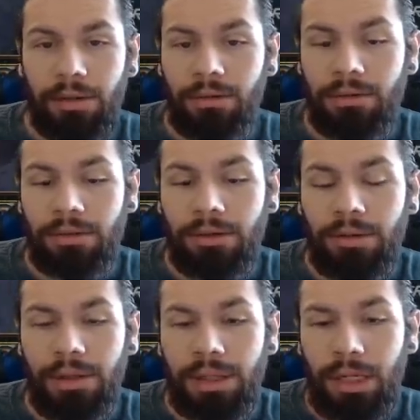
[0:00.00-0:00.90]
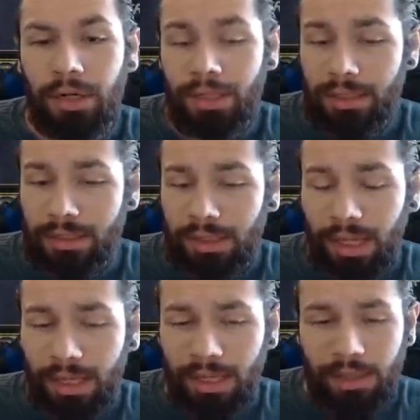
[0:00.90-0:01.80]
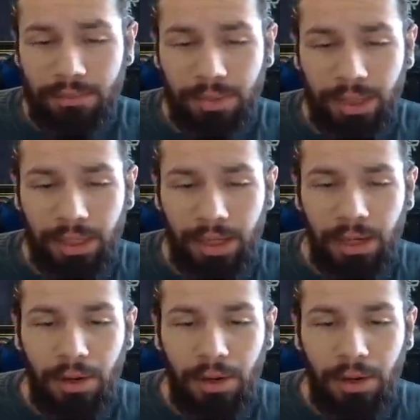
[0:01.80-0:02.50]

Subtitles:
and I'll show the gear in a second, but